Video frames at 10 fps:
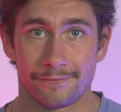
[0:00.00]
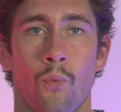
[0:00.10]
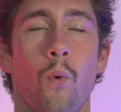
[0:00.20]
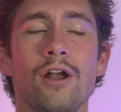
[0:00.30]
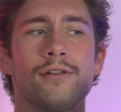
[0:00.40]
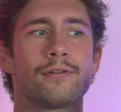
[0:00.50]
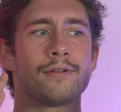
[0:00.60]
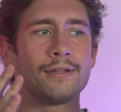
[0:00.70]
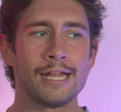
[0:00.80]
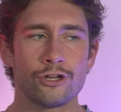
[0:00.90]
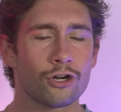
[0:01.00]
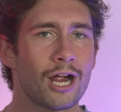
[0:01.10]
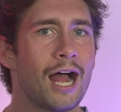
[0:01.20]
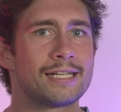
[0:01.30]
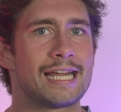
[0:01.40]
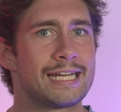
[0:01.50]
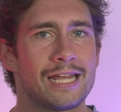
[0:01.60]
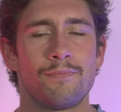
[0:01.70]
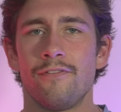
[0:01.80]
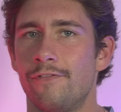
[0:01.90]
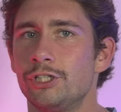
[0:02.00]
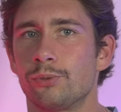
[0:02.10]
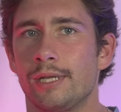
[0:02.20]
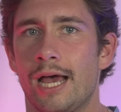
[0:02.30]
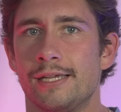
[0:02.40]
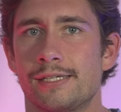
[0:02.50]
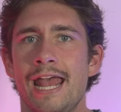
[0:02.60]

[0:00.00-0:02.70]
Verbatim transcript: What in your content can be visualized.